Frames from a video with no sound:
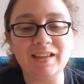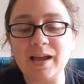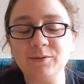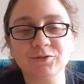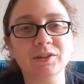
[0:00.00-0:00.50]

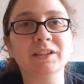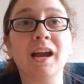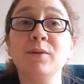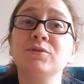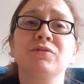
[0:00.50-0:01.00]
I was
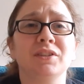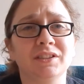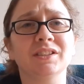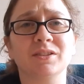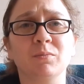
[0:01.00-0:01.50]
really
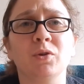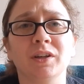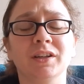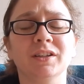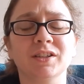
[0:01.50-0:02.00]

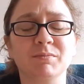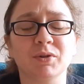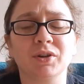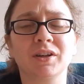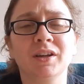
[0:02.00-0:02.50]
disappointed in this
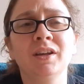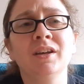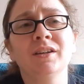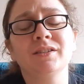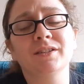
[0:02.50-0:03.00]
book.
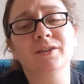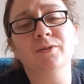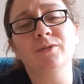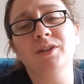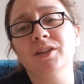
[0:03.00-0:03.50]

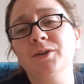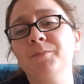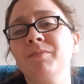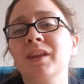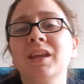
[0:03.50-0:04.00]
So, you
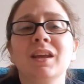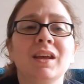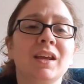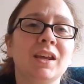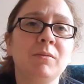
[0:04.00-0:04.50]
know,
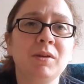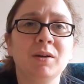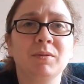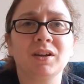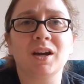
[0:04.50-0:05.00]
hit me
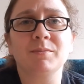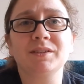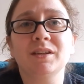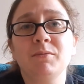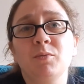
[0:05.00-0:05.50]
up in the
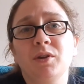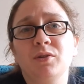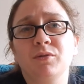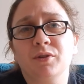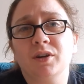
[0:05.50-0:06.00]
comments. Tell me what
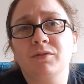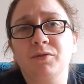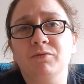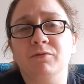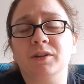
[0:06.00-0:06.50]
you thought if
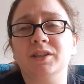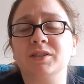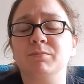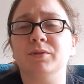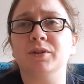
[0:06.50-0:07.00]
you've read
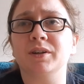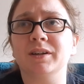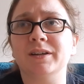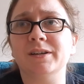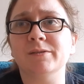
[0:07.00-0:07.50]
this book.
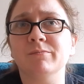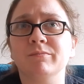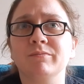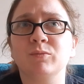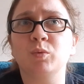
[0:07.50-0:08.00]

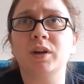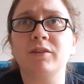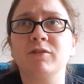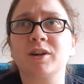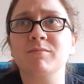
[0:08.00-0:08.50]
Would I
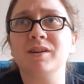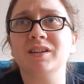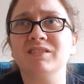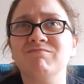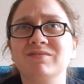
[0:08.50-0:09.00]

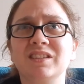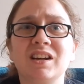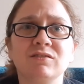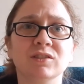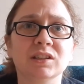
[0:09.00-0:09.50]
recommend it?
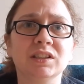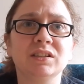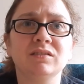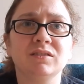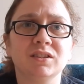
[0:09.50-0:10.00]
Not
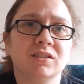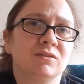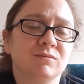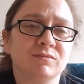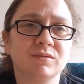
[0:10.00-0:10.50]
really. You
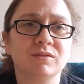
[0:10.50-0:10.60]
know,